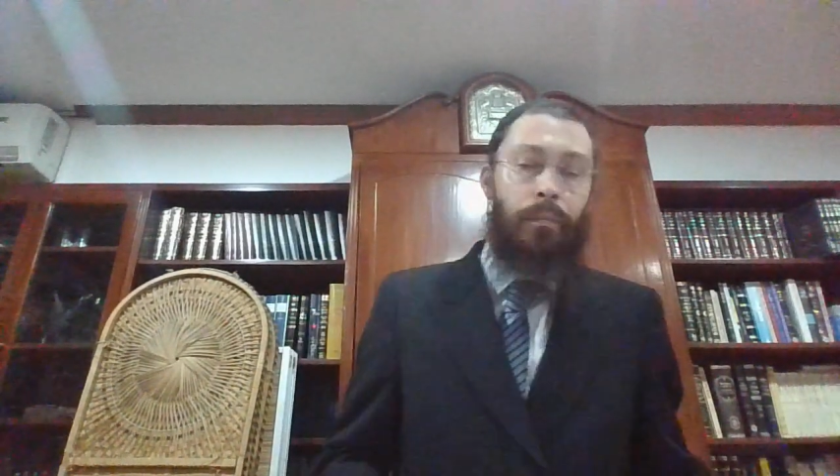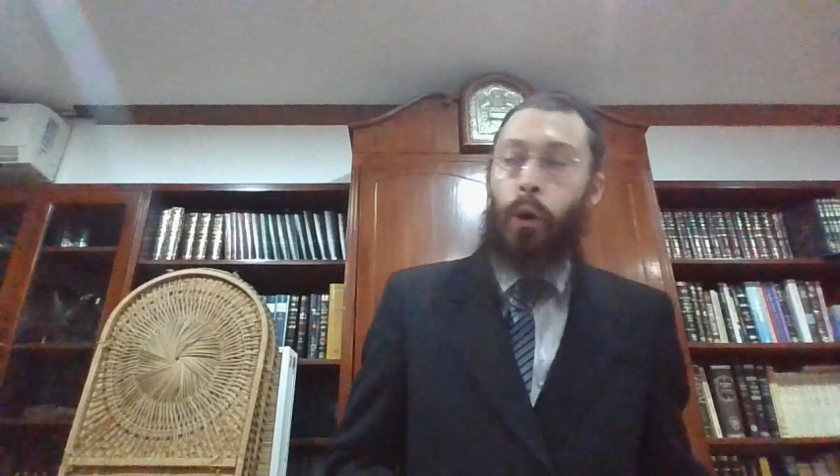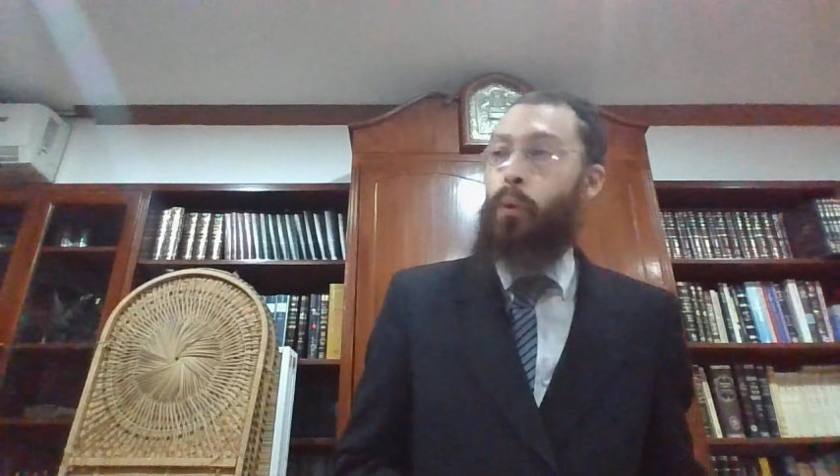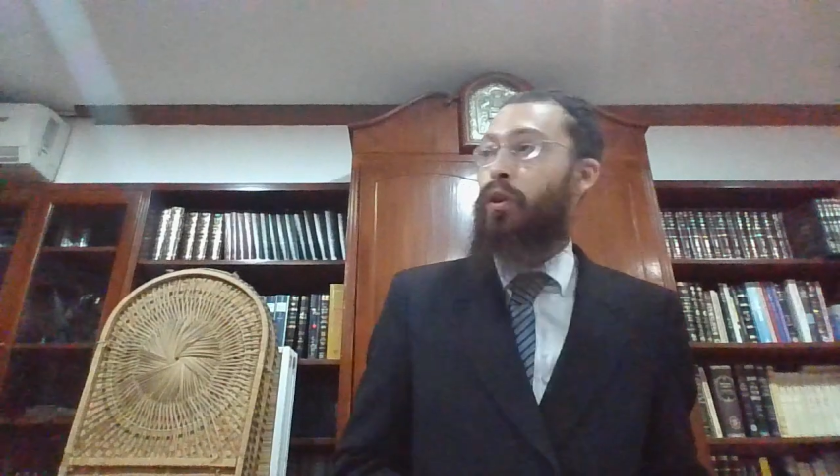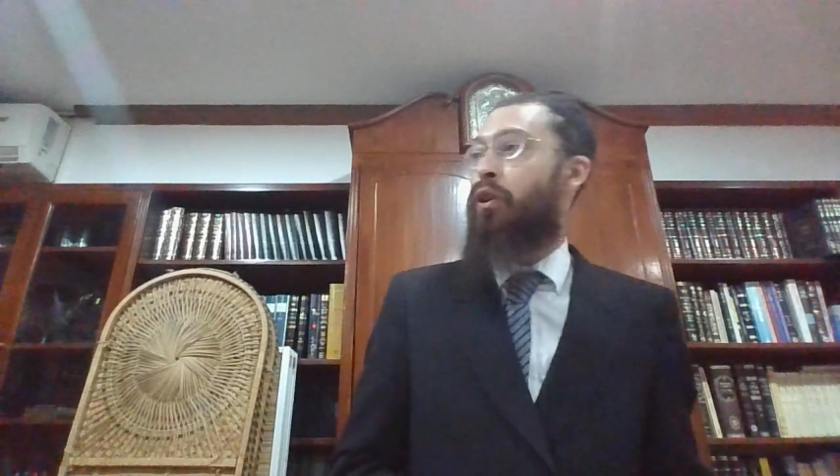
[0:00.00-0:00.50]

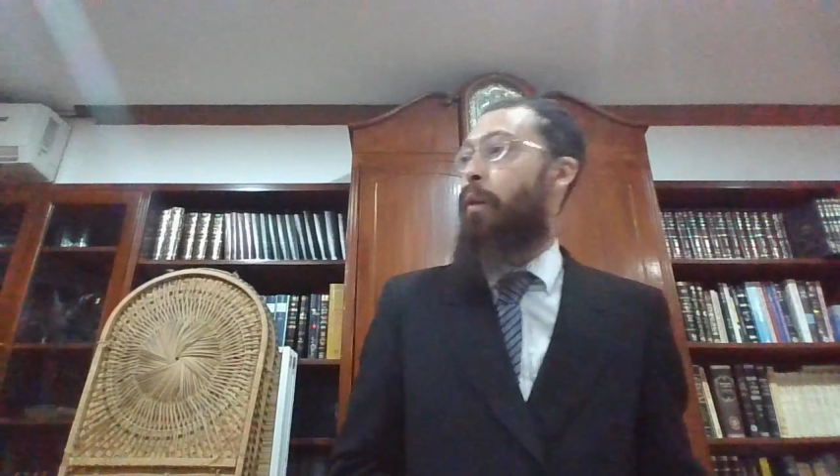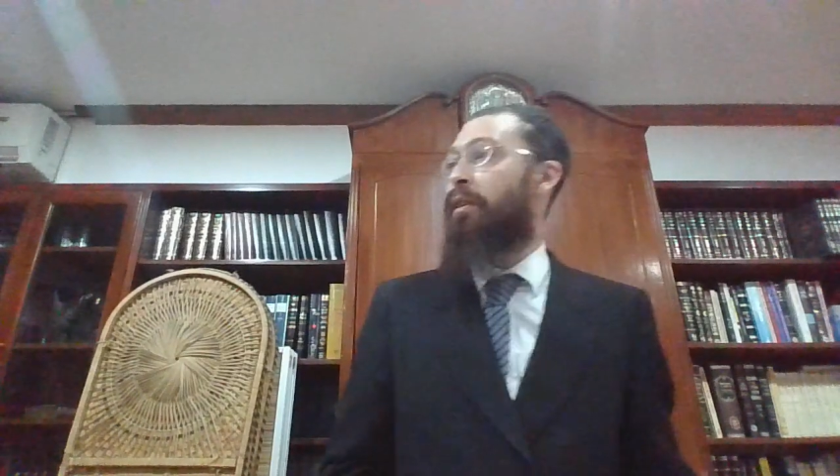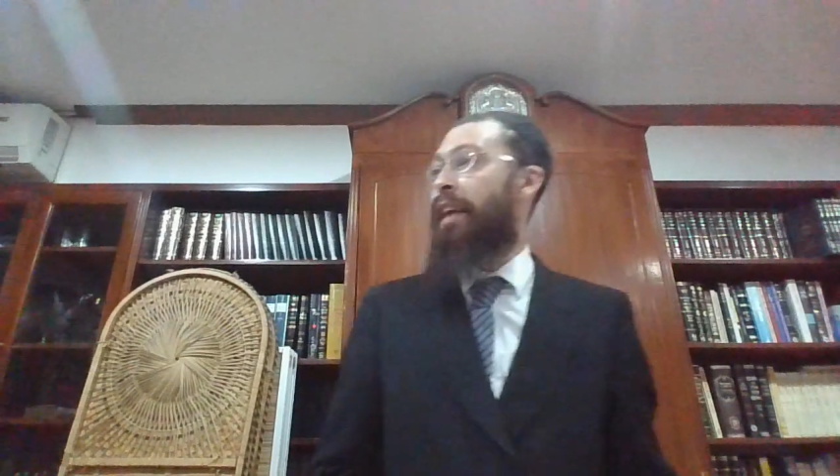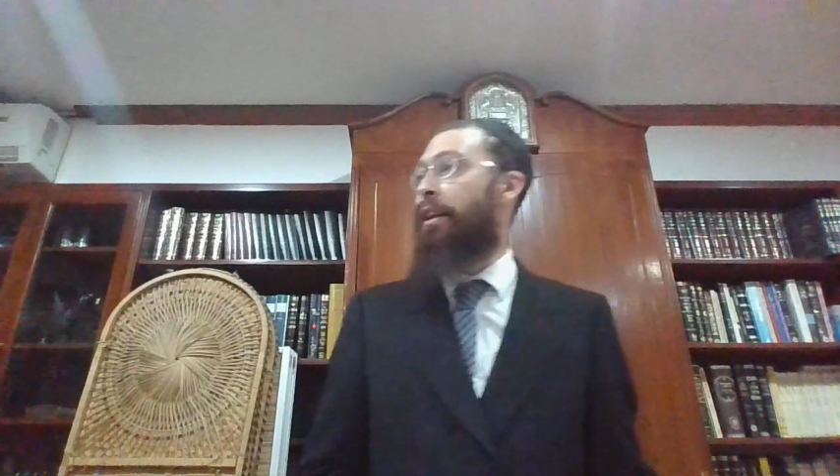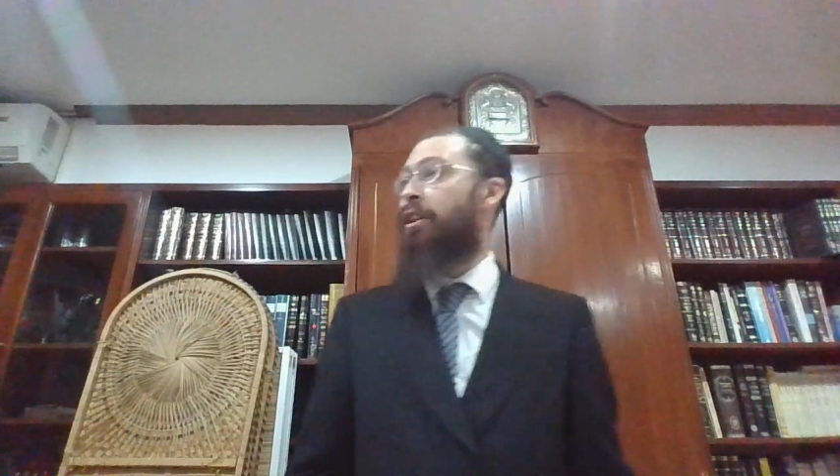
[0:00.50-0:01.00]
Who was
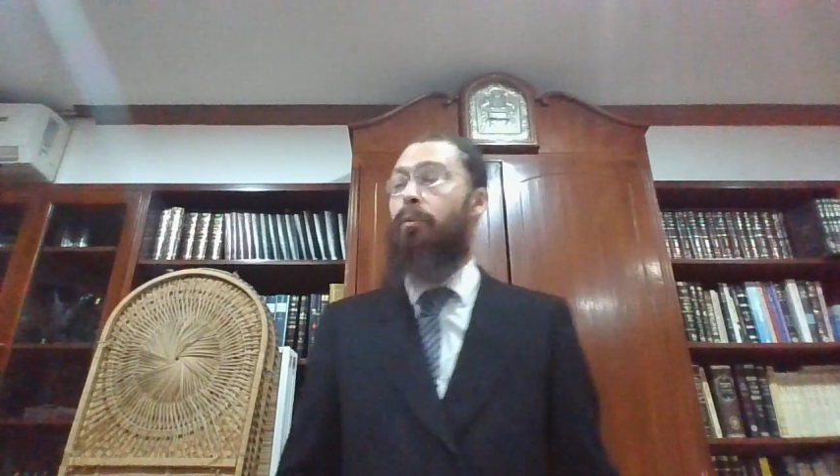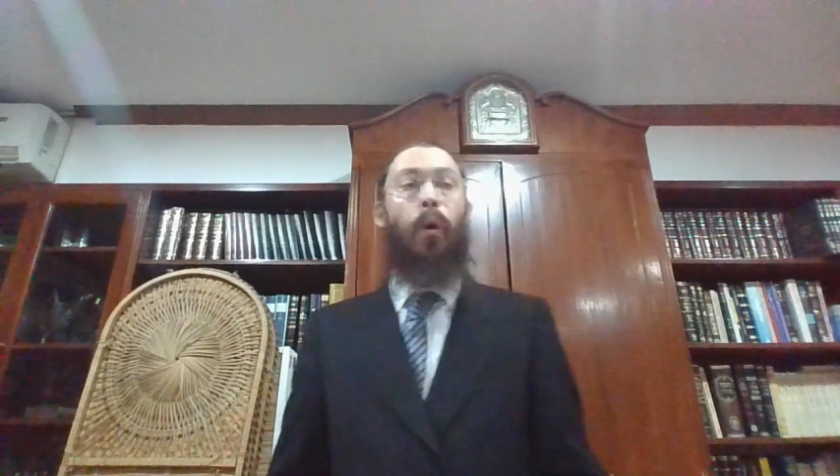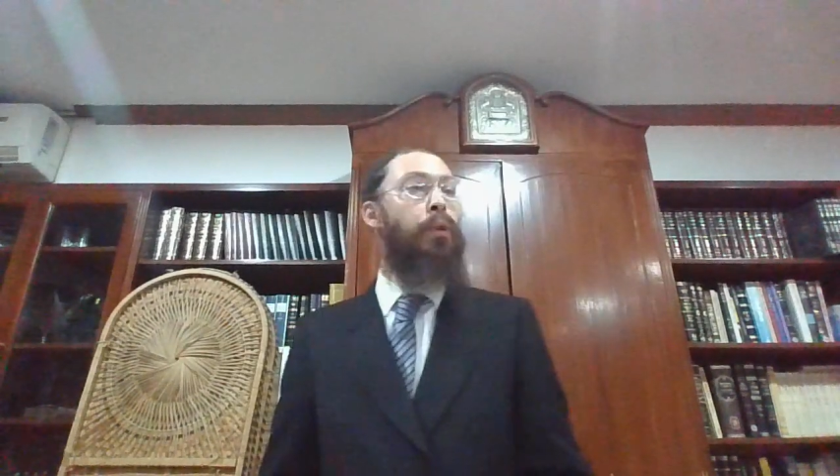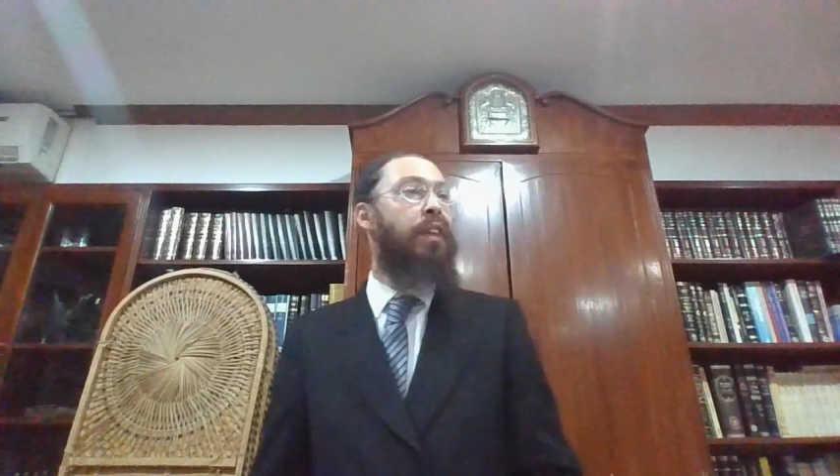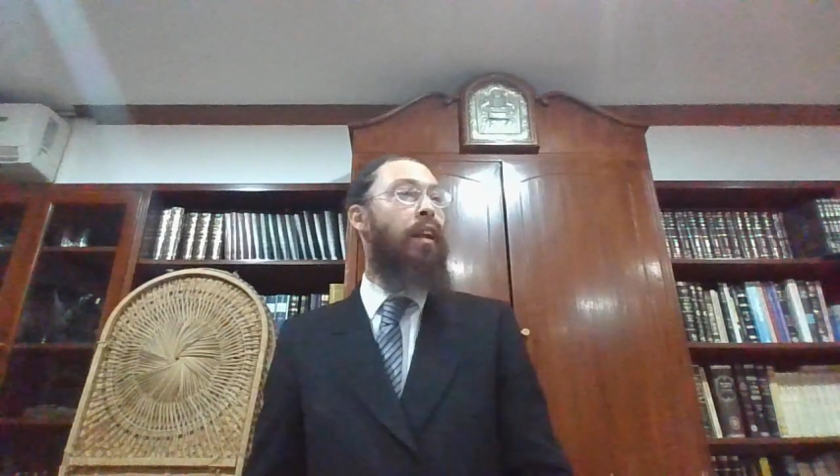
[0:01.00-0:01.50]
Thomas Edison? What was he